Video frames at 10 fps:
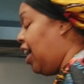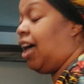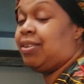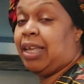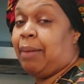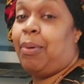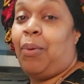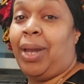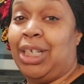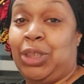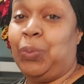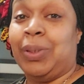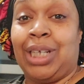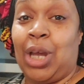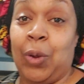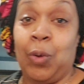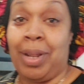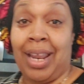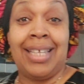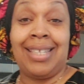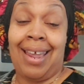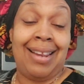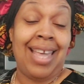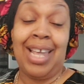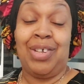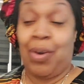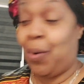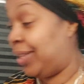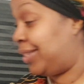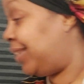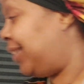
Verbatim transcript: I was like, boy, because you wasn't home and I just had a taste for it.